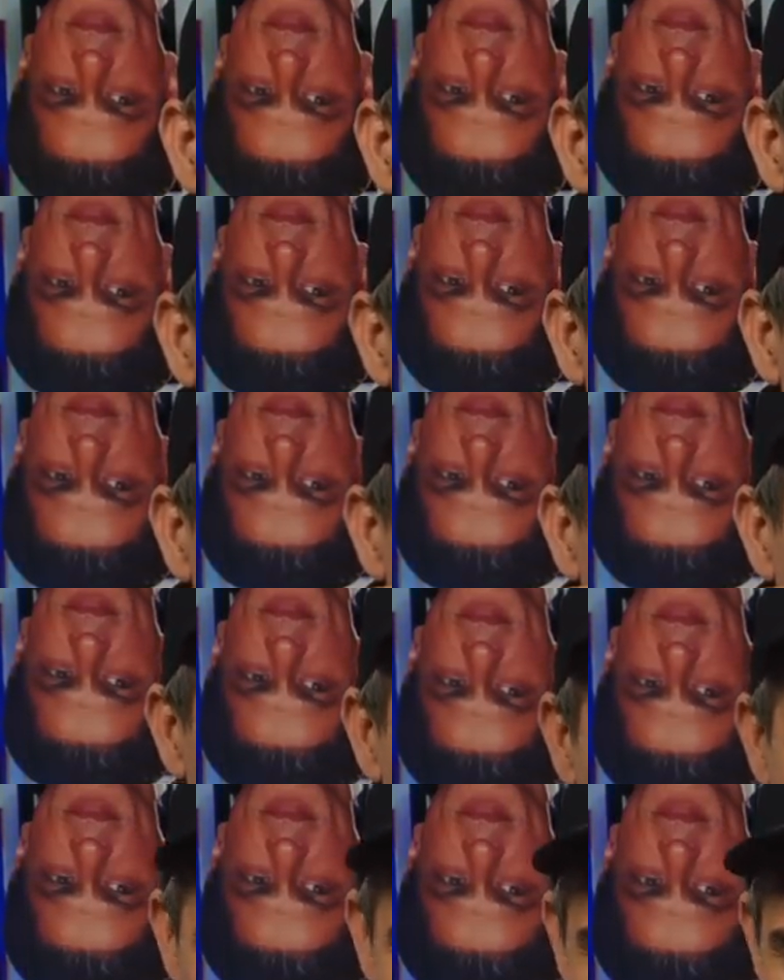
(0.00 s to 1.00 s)

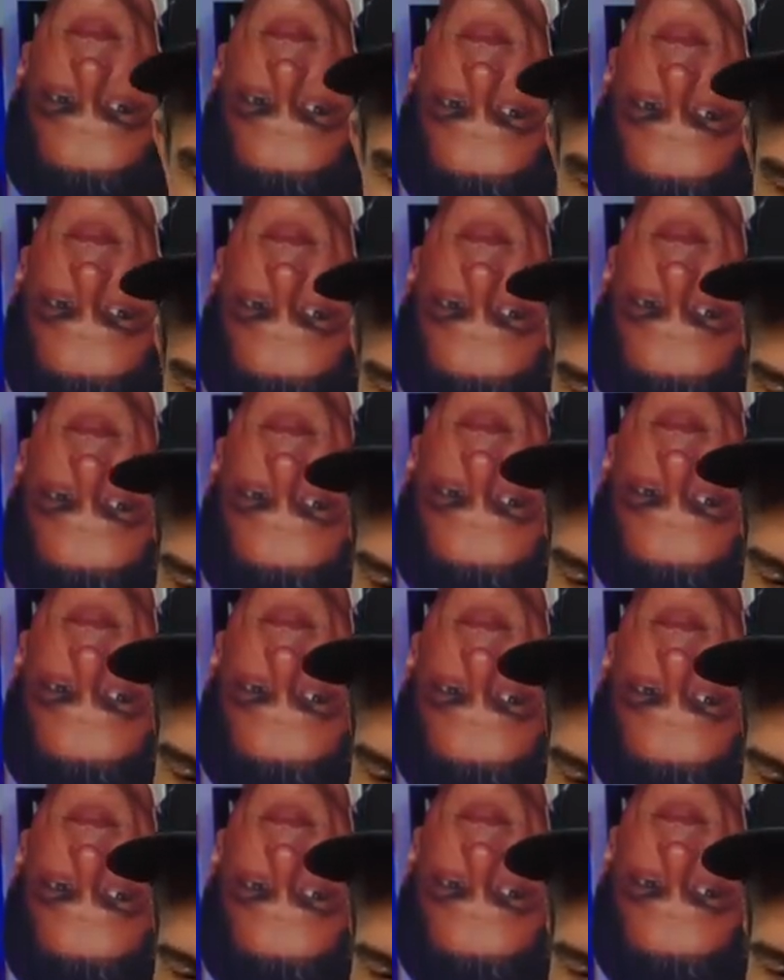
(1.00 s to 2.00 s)

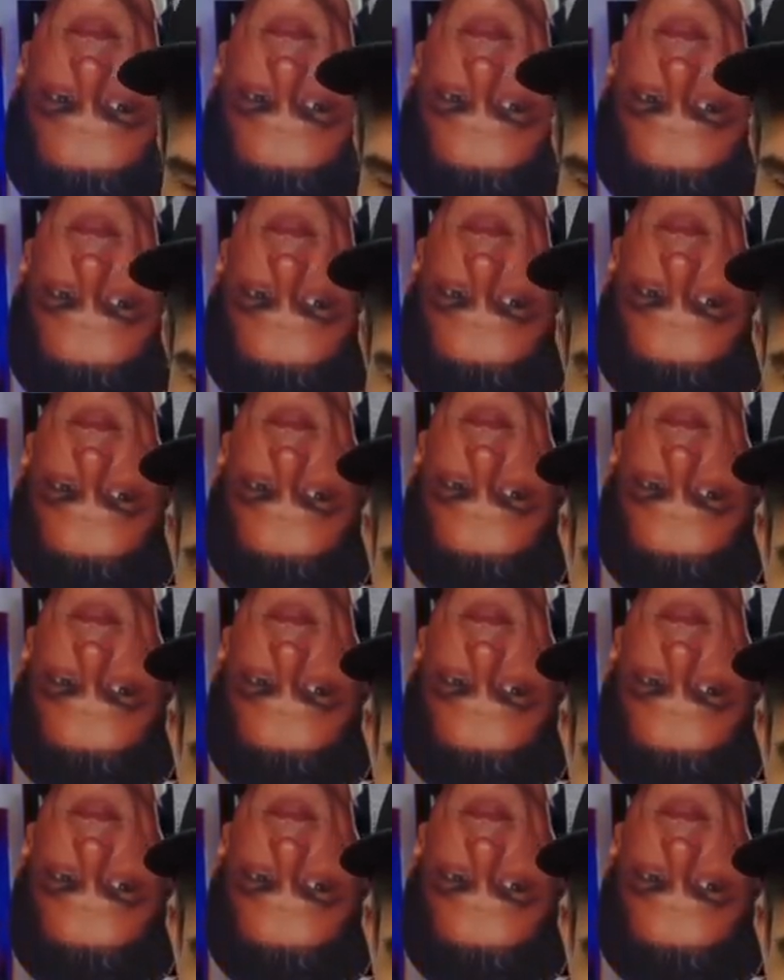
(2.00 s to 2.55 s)
No words are spoken by the person on screen.